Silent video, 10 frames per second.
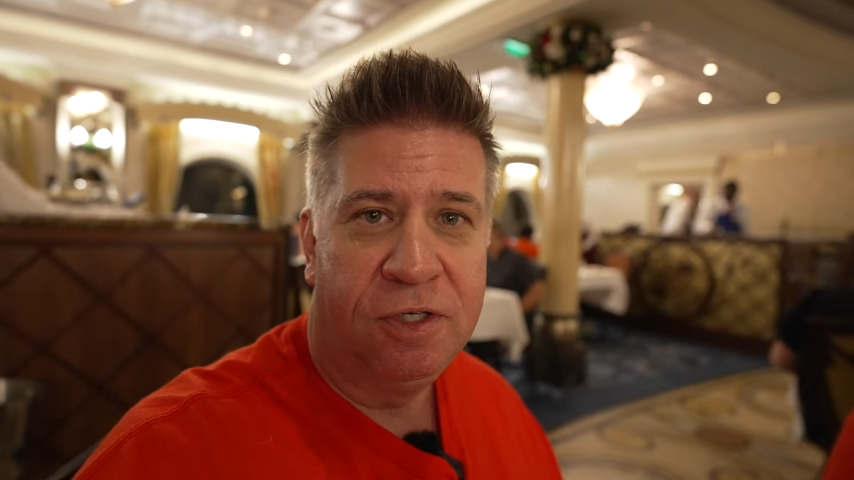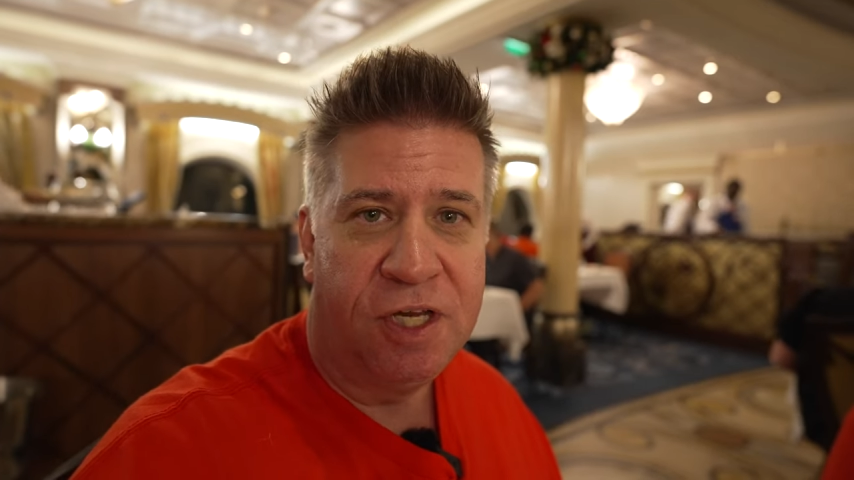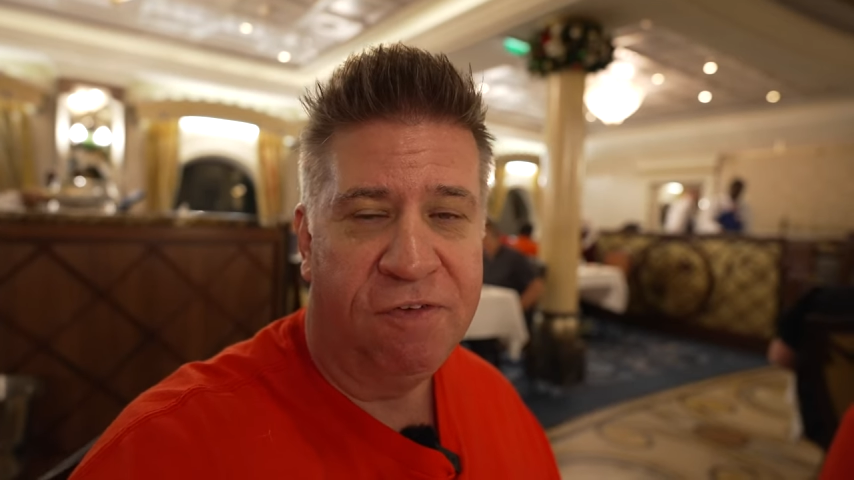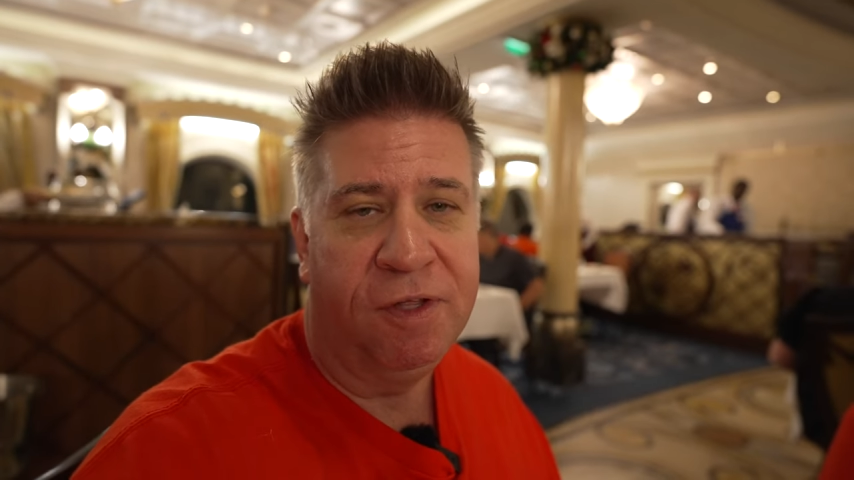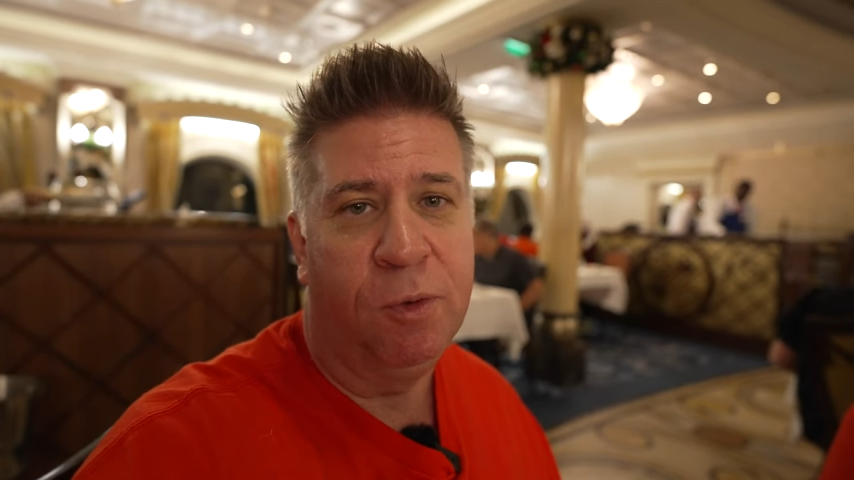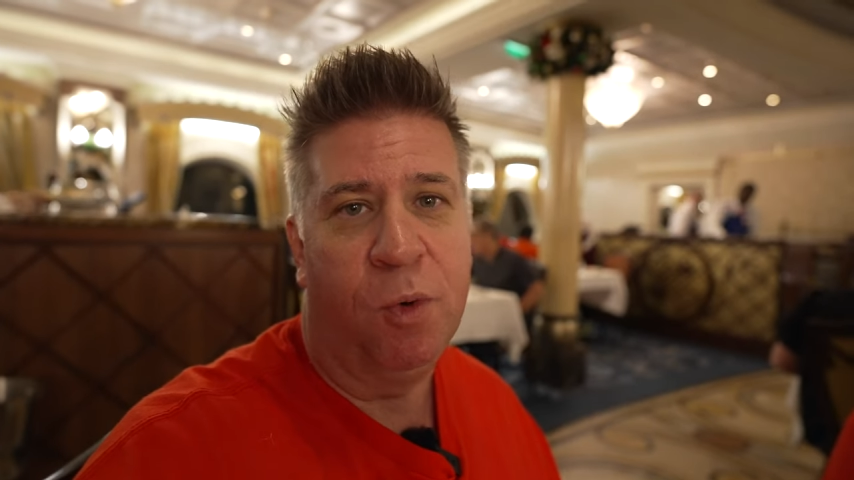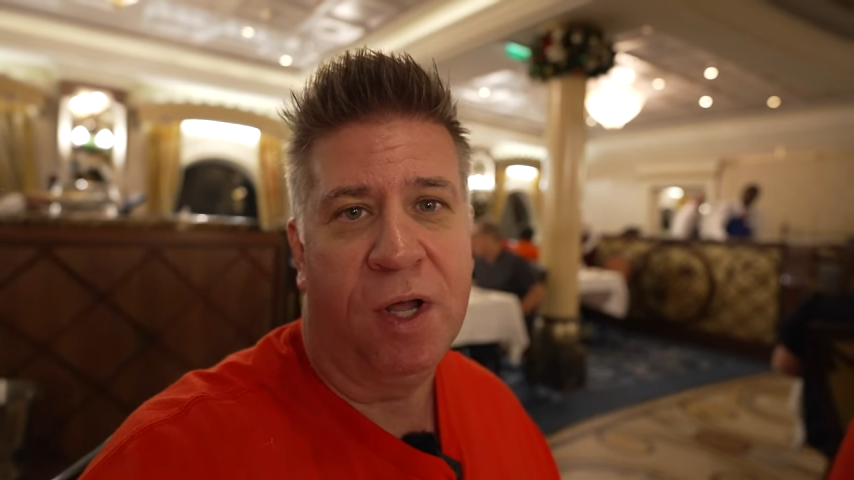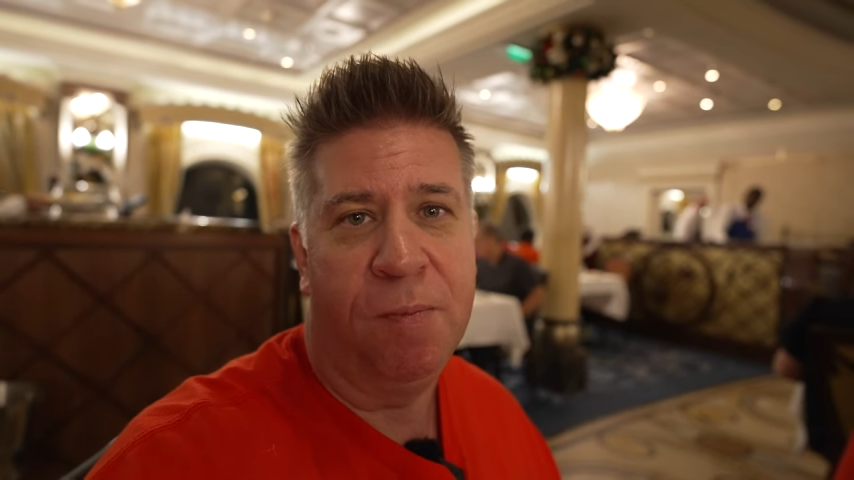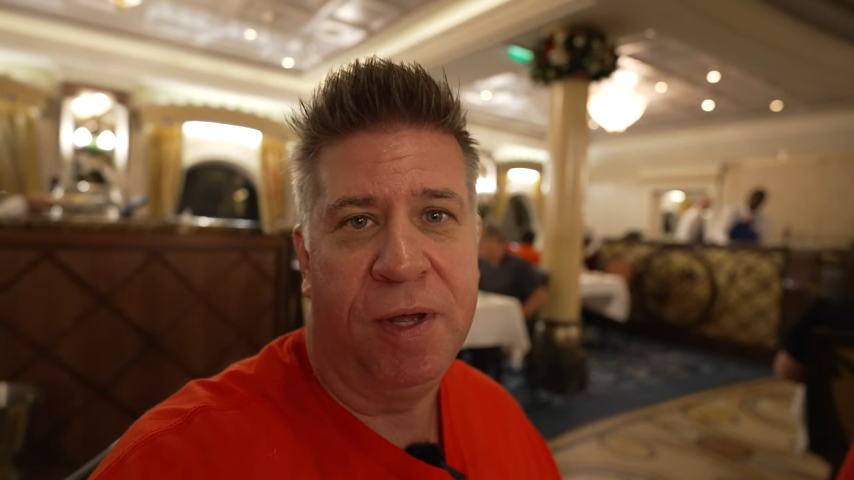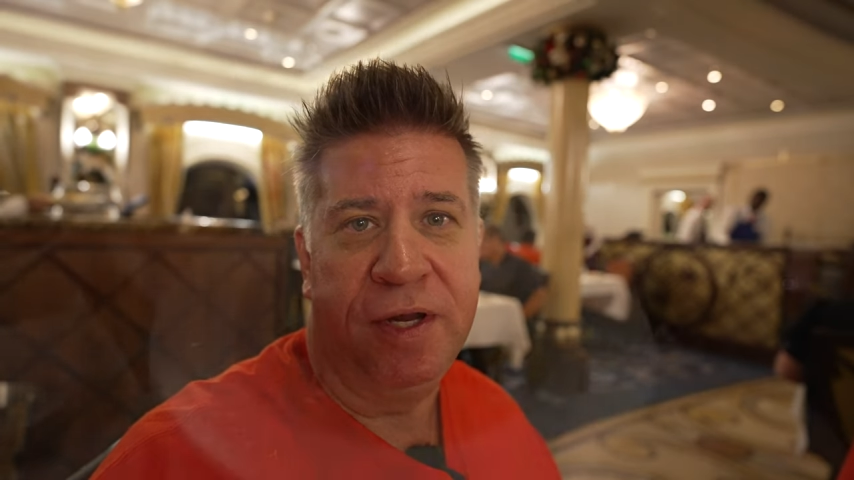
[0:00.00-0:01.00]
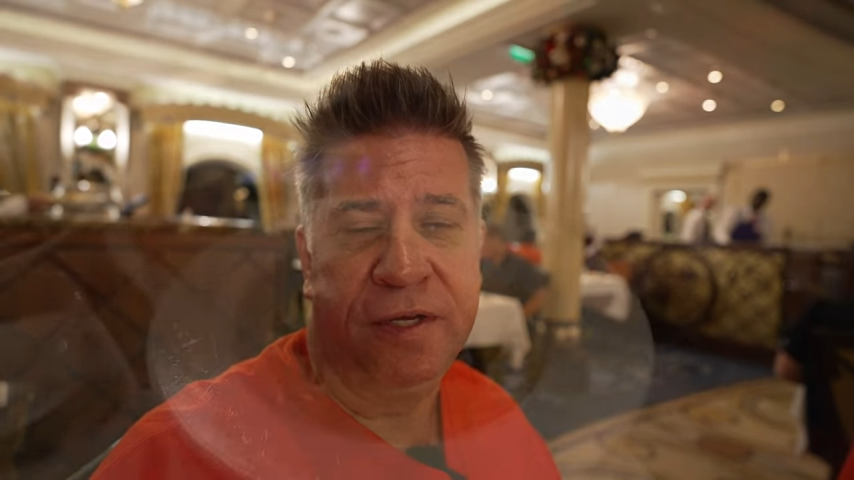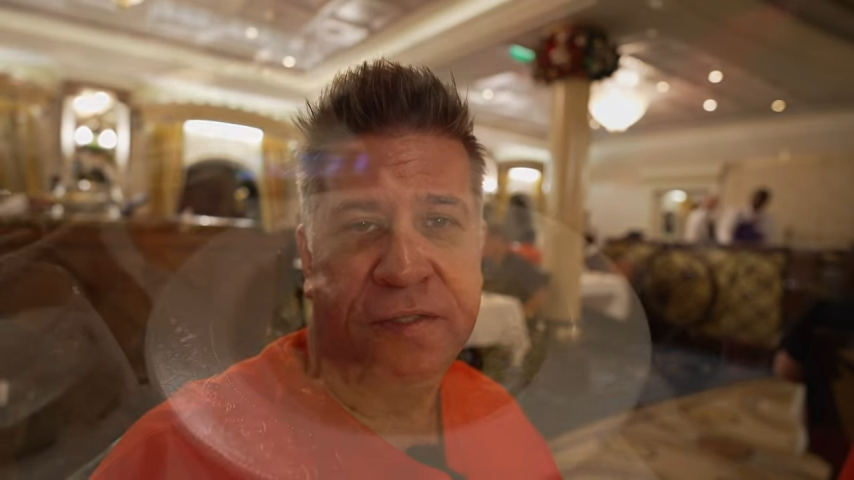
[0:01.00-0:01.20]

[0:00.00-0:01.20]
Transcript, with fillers: Definitely would recommend it.